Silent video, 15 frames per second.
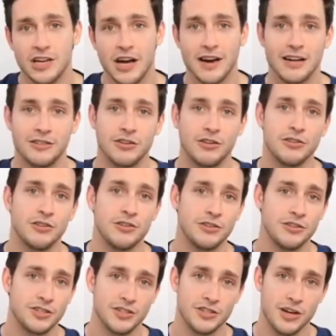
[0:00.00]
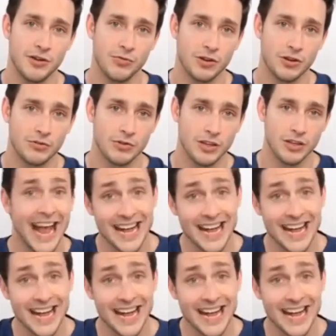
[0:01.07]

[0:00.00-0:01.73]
Shout out to all the nurses I work with